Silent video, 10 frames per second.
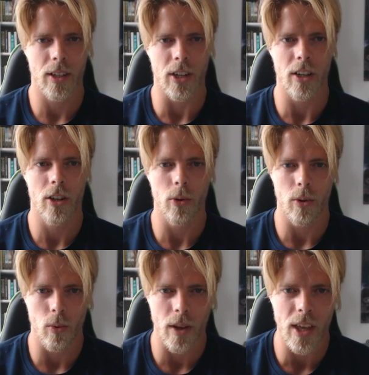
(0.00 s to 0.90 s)
try to do
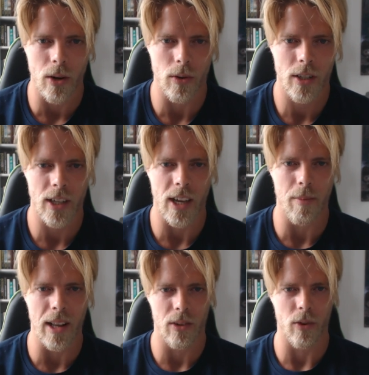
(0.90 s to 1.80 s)
it without a
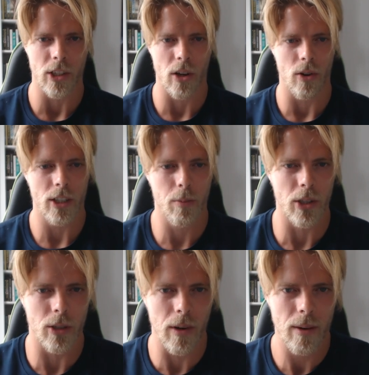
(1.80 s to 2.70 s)
belt for as long as
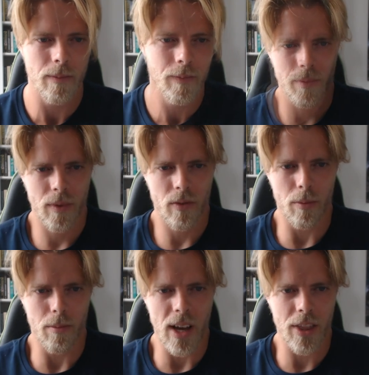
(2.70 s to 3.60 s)
possible.
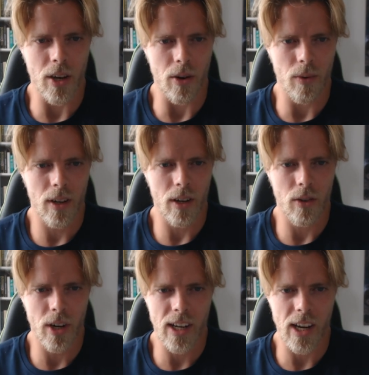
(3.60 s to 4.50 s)
From Matthew:
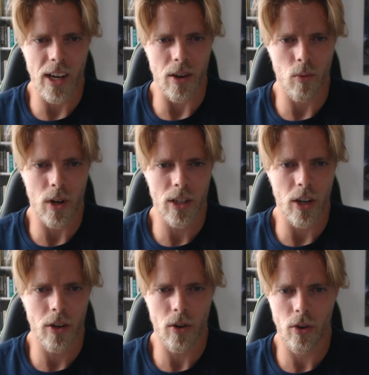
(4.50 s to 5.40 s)
great Lion, what
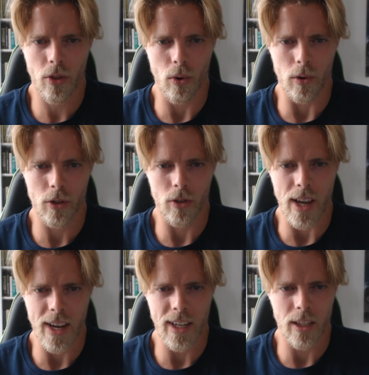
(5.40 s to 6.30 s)
are your thoughts
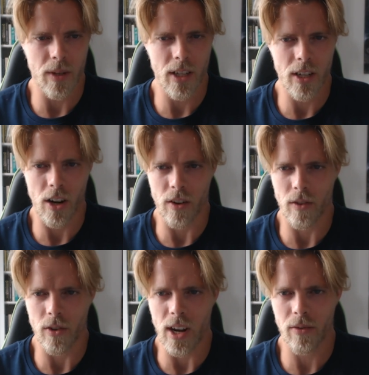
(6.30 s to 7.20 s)
on H.P.
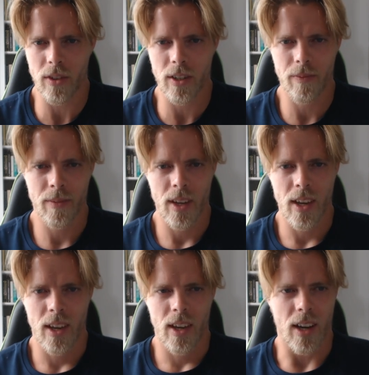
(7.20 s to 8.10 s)
Lovecraft?
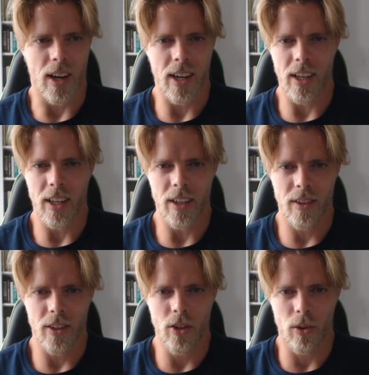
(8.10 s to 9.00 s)
I
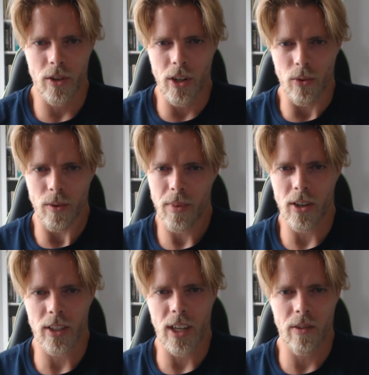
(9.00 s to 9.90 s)
don't know,
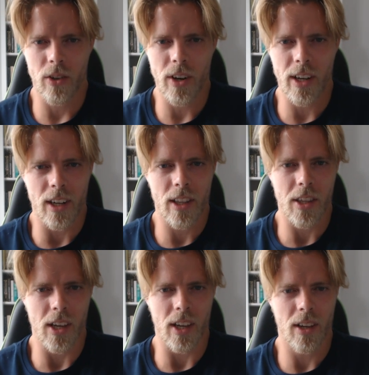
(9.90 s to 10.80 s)
because I haven't read
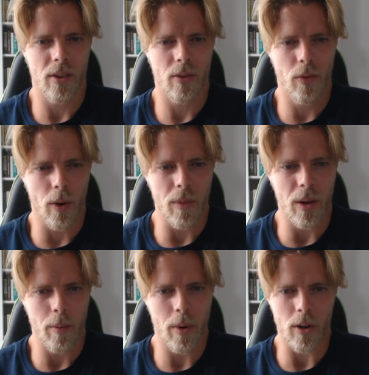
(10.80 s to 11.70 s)
anything from
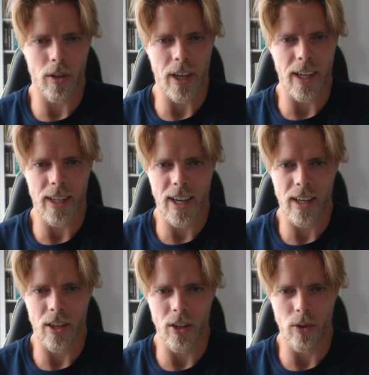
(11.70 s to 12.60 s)
him, but I
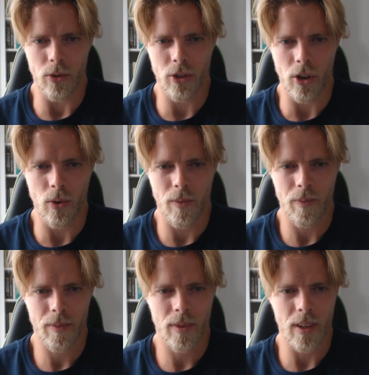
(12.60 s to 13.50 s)
intend to do so.